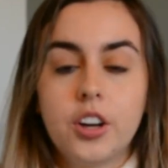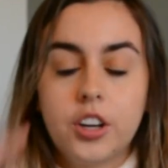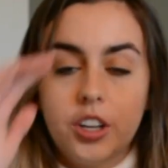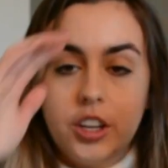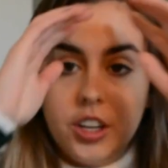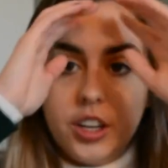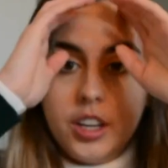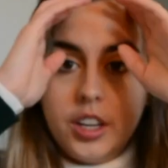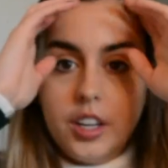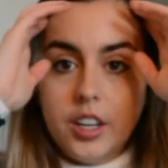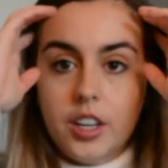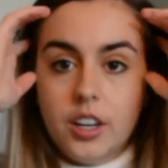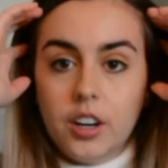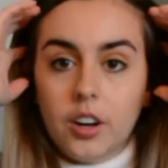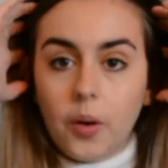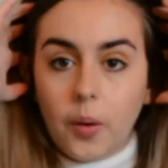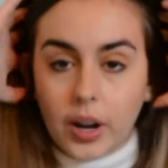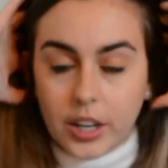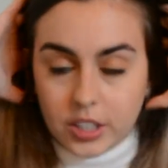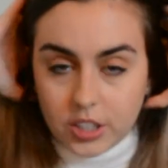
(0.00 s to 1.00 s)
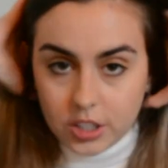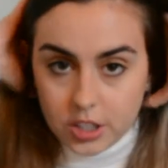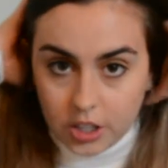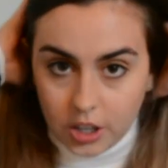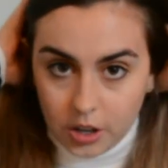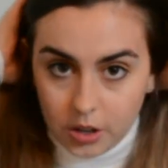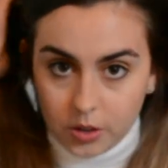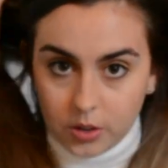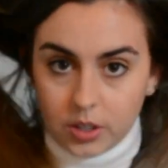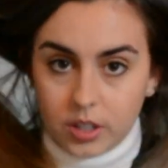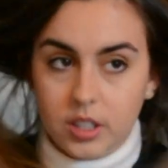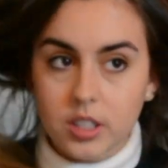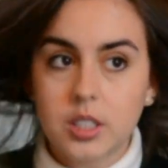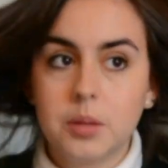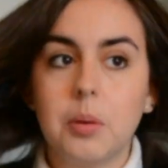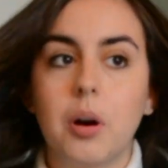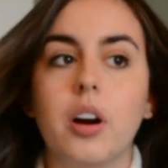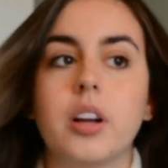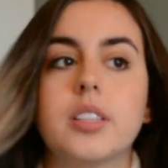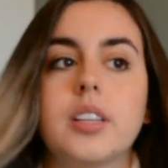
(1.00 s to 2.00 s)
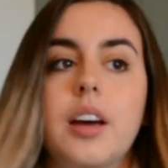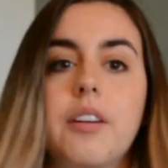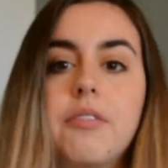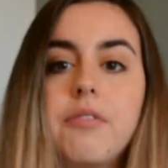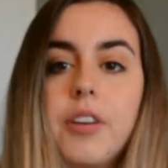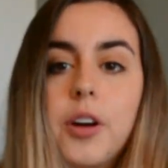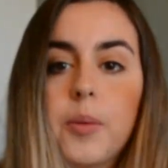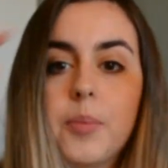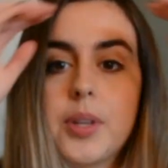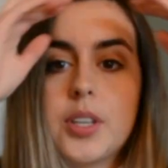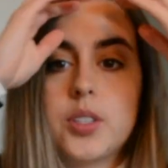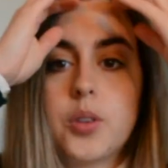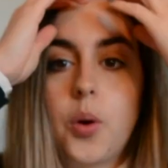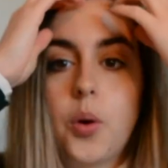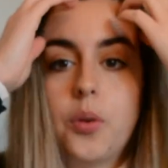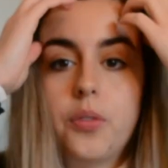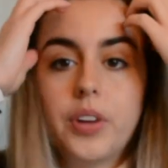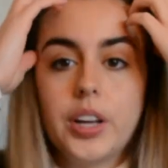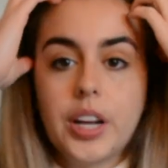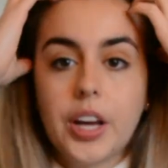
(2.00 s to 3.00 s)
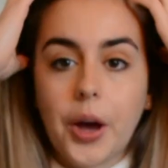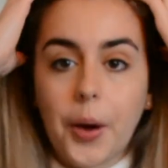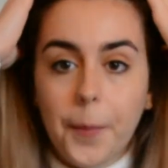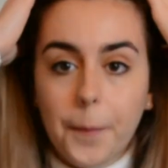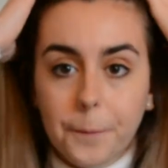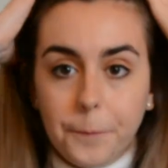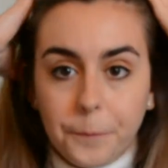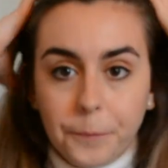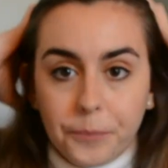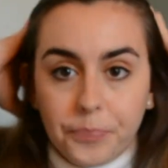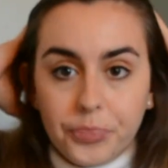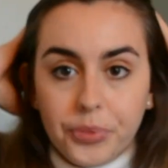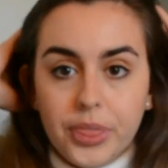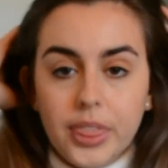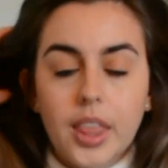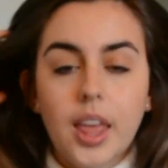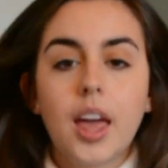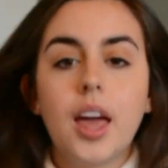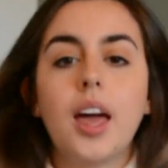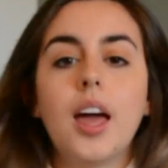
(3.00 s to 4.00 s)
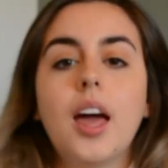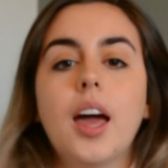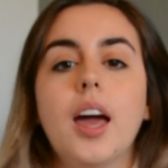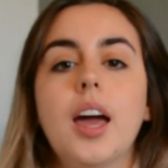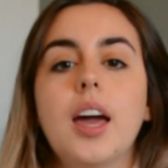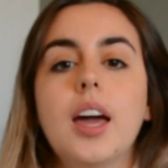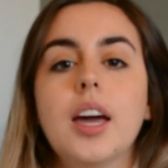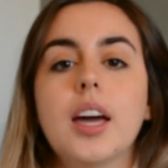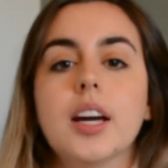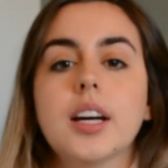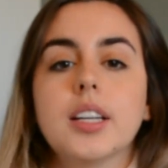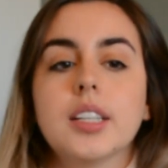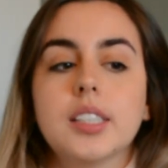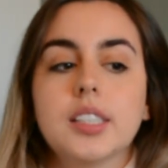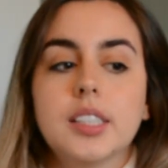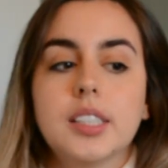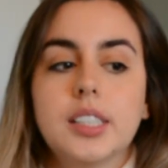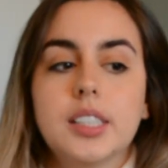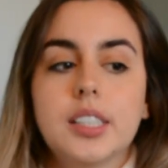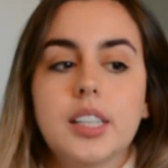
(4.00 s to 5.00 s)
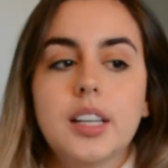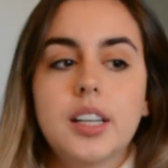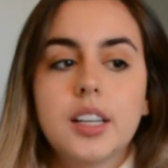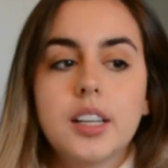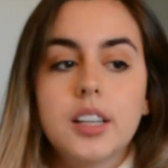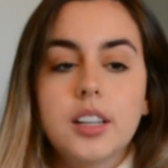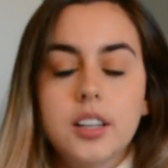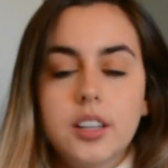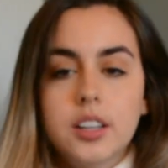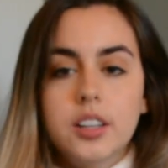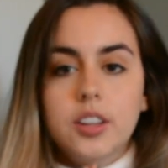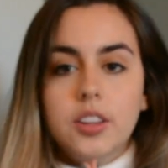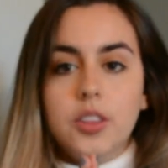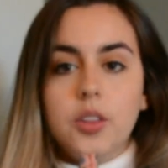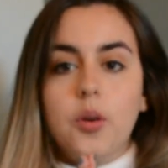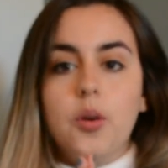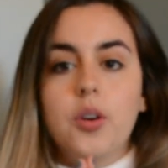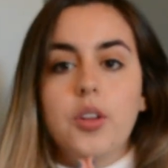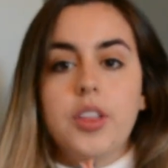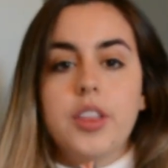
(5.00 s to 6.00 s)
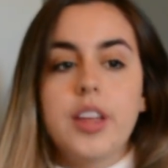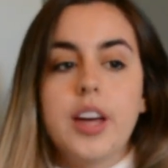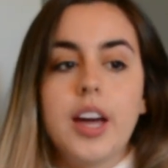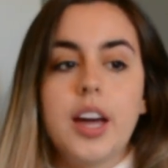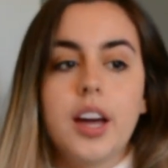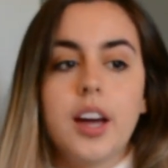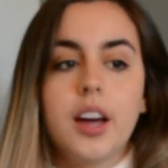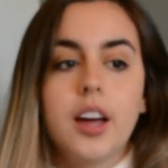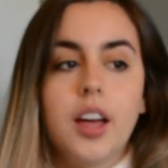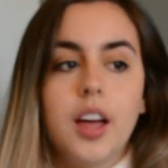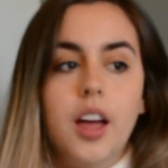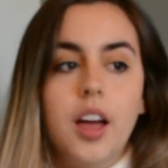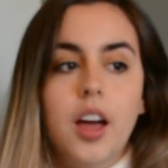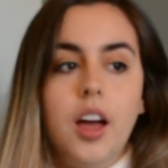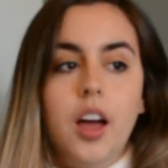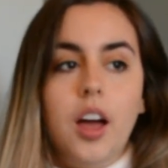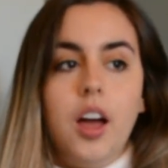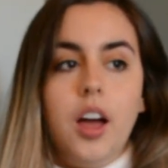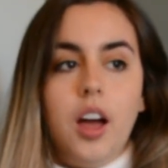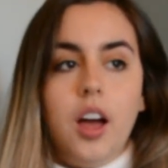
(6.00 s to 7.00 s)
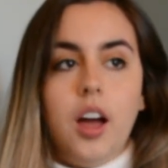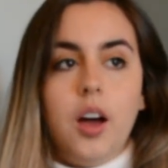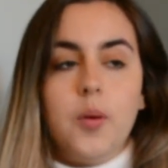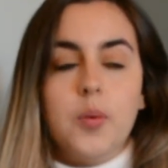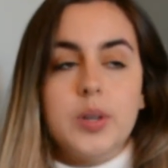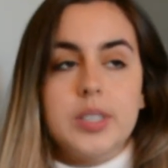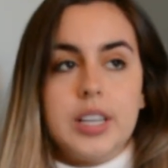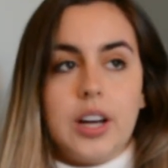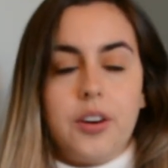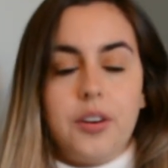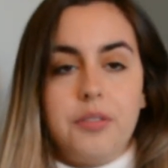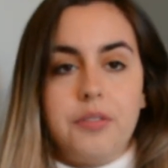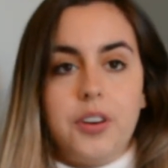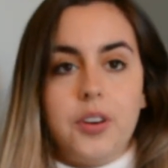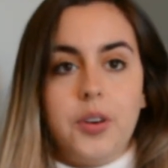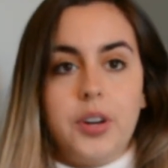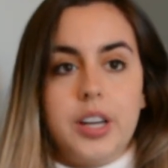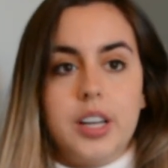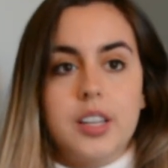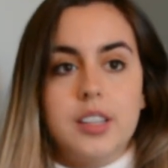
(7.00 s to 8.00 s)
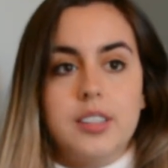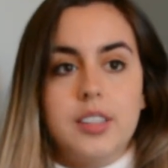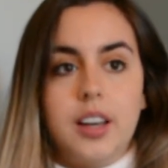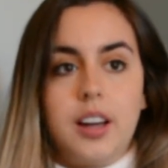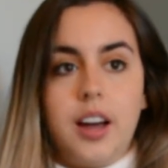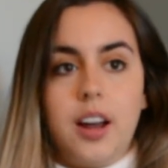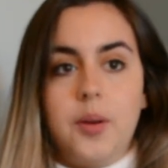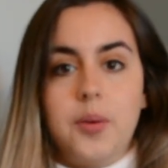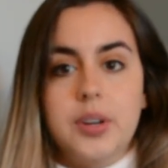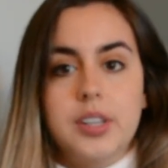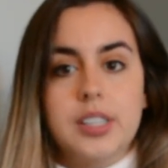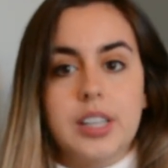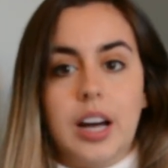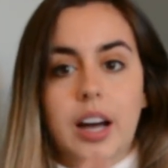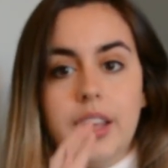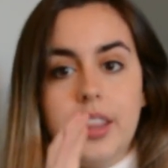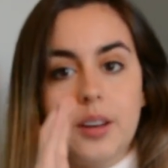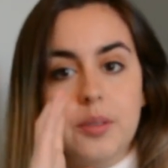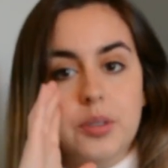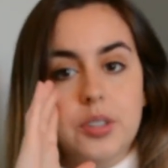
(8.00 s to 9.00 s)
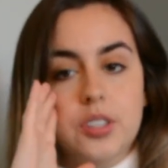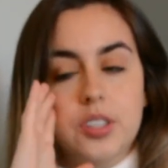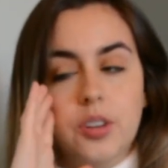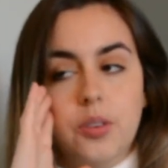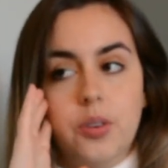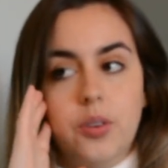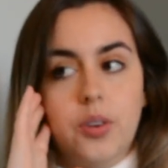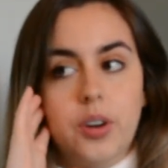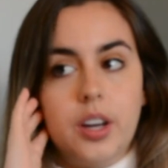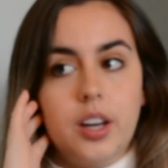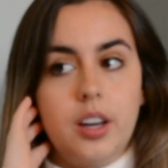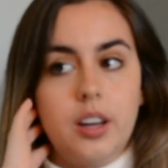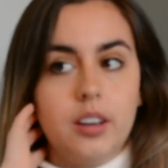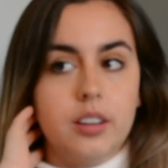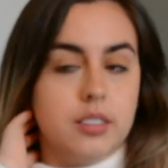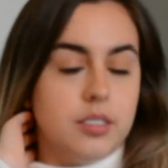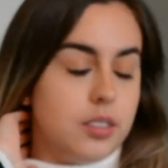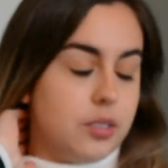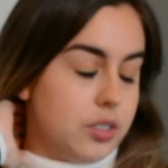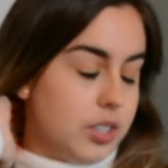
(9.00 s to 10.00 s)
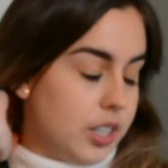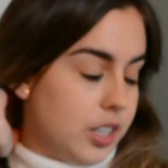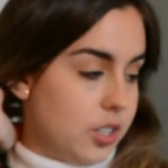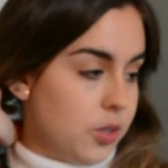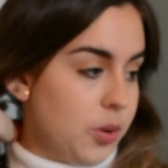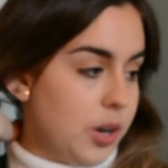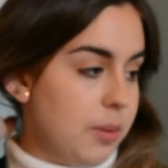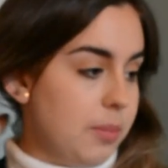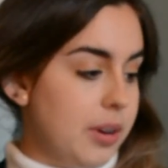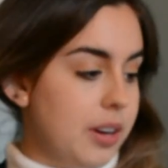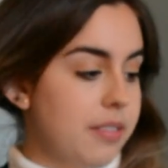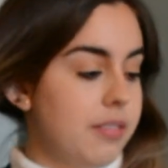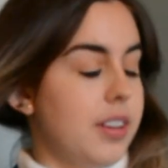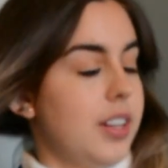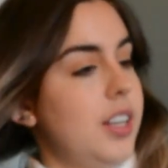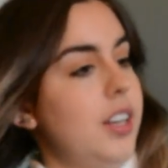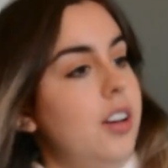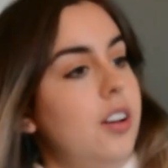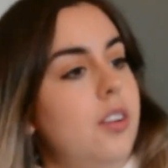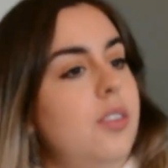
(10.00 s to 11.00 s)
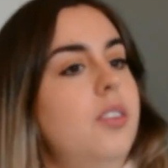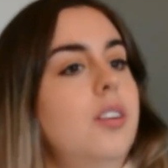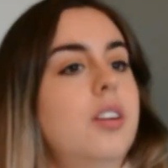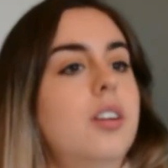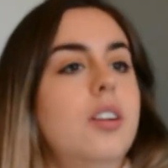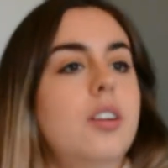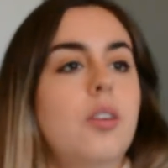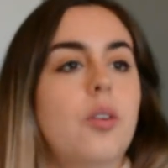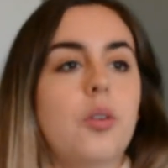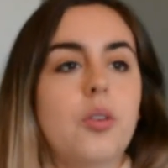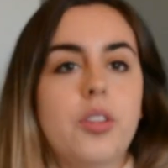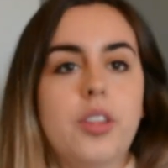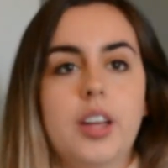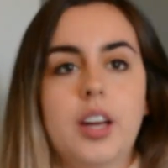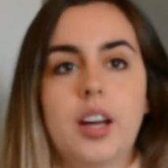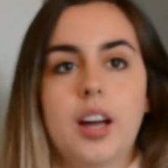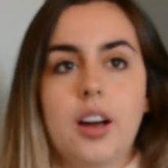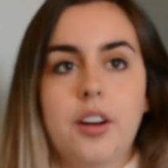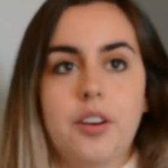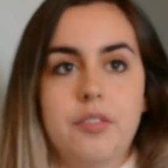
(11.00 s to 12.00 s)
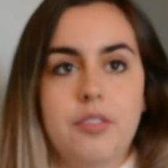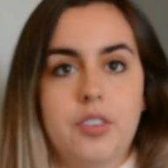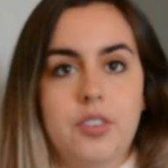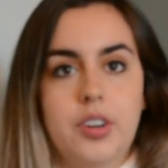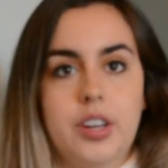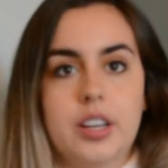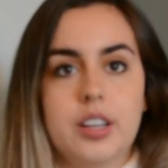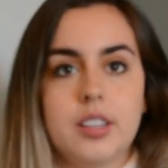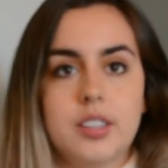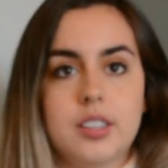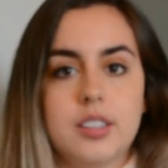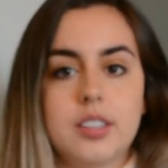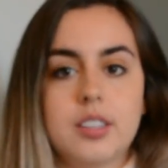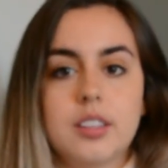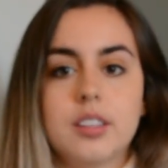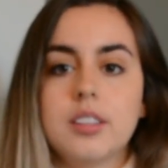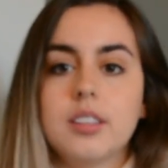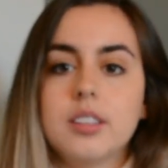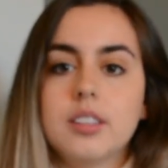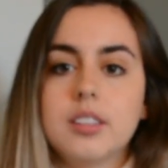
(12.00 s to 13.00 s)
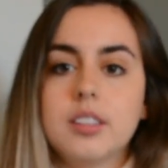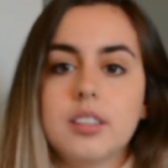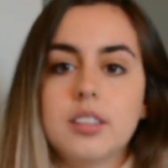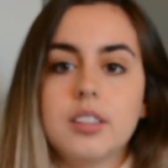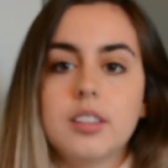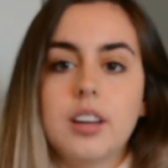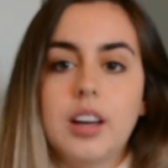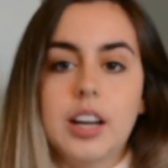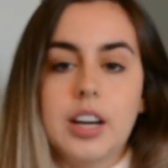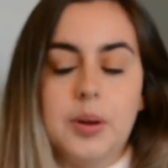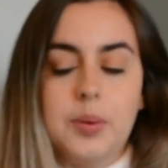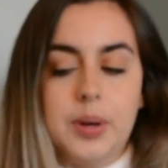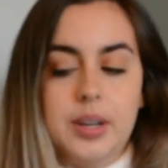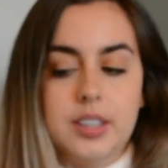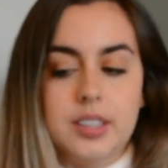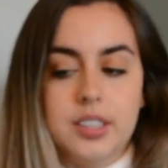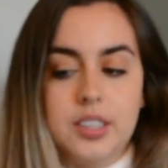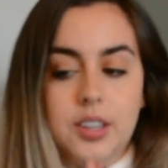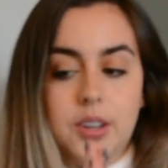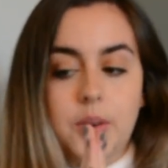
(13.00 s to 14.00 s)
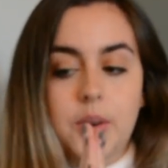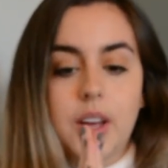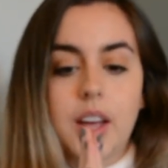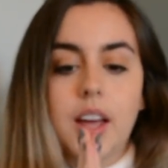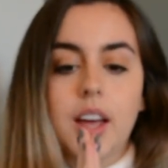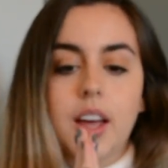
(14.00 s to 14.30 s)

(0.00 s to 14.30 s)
Good question. So, to be honest, I filmed this whole video and the whole thing was out of focus. I kind of want to die. That was so annoying. It was like a 20-minute video. Whole thing out of focus. Anyway, so